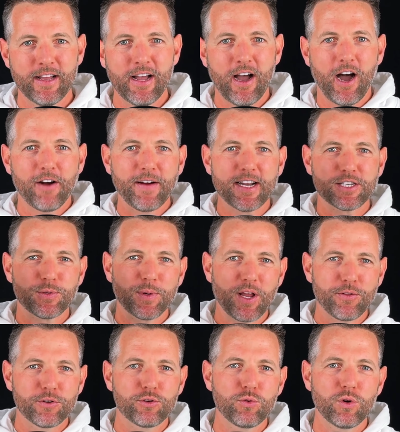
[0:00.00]
Alright, so
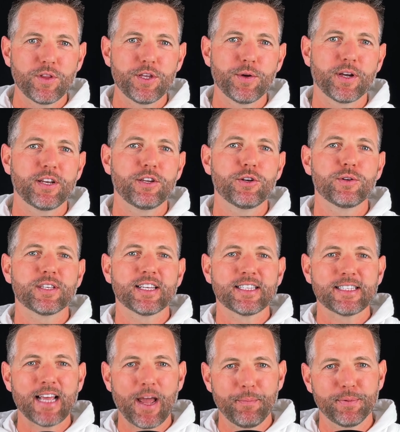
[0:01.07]
another tool that you can use is
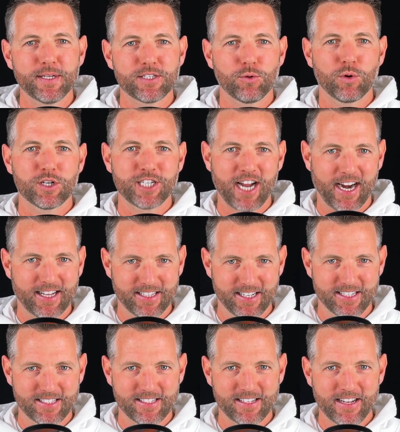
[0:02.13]
templates or
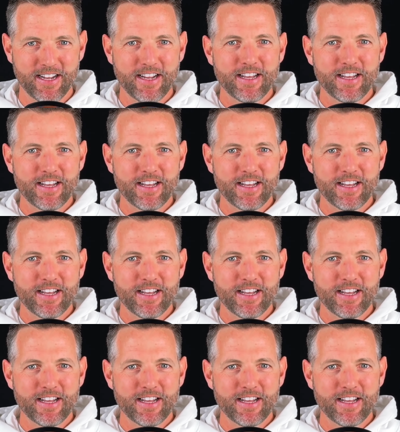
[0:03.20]
checklists.